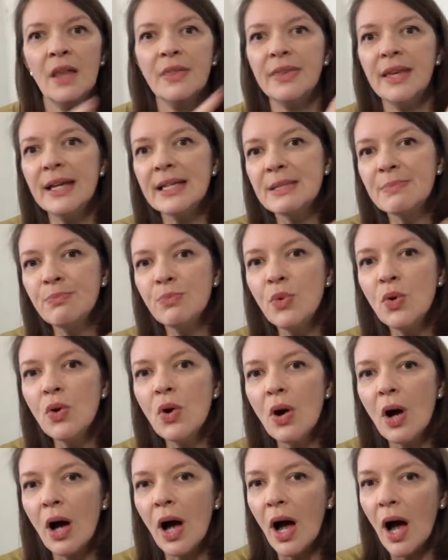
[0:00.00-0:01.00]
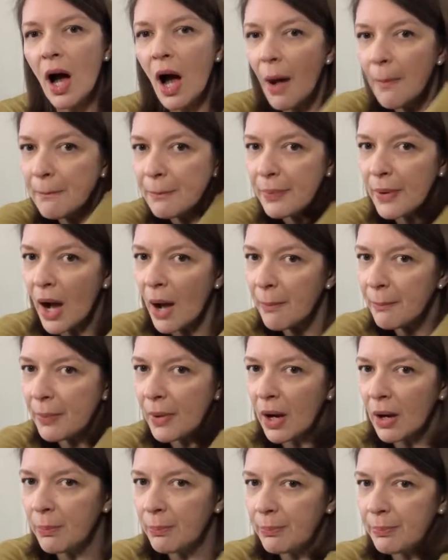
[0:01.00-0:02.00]
There's more
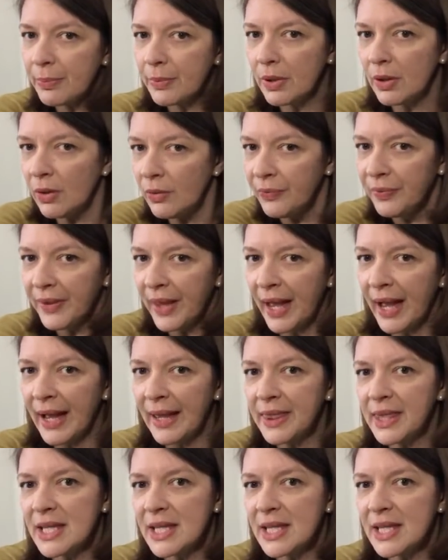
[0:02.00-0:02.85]
up on there.